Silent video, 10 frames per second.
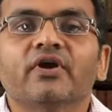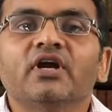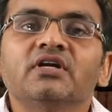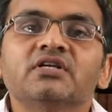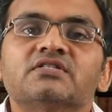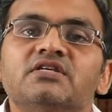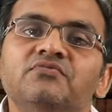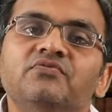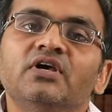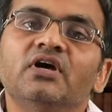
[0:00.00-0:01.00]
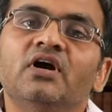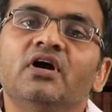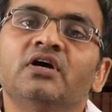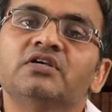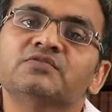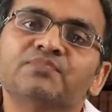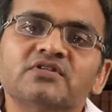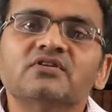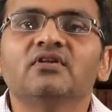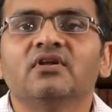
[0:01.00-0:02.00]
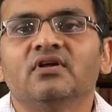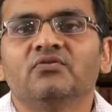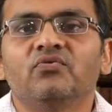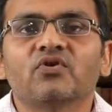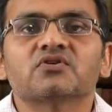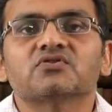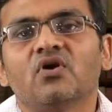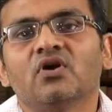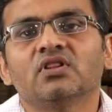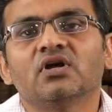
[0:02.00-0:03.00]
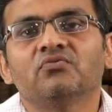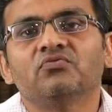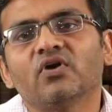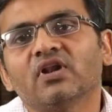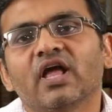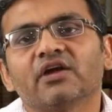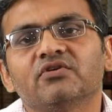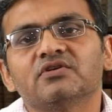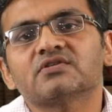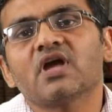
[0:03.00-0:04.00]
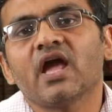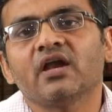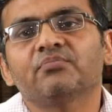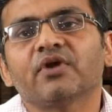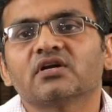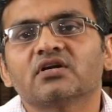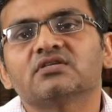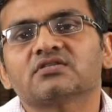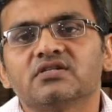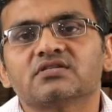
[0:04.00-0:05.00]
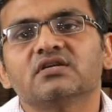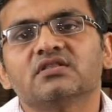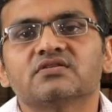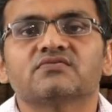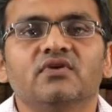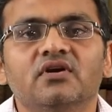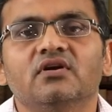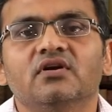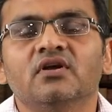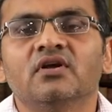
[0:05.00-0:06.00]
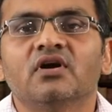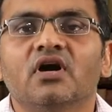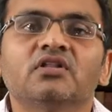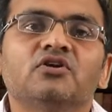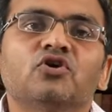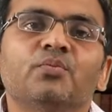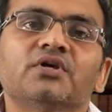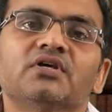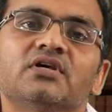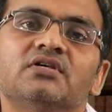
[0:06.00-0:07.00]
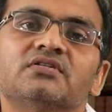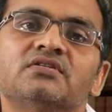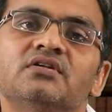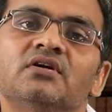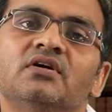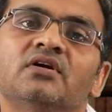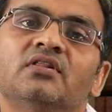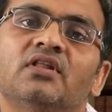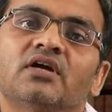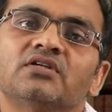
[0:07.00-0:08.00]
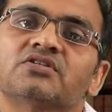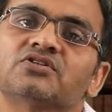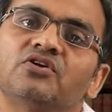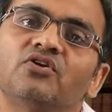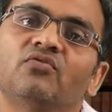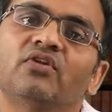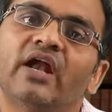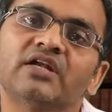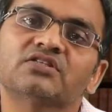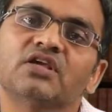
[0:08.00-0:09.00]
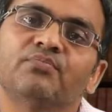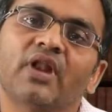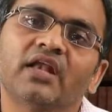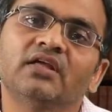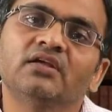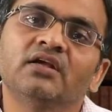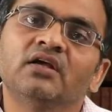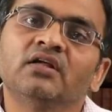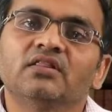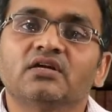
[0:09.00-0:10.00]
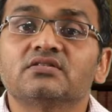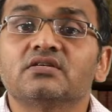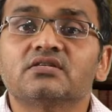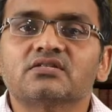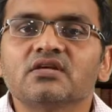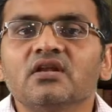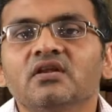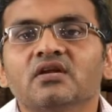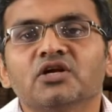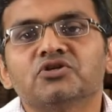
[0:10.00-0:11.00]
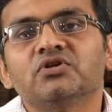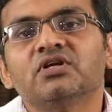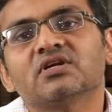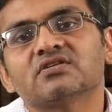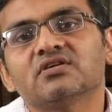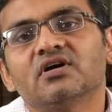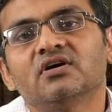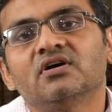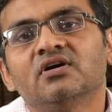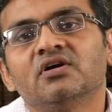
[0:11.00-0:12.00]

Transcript: faculties give uh, special focus on the foreign language and practical skills in this field. Another topic is that is study of landscape planning that is still continuing in Russia.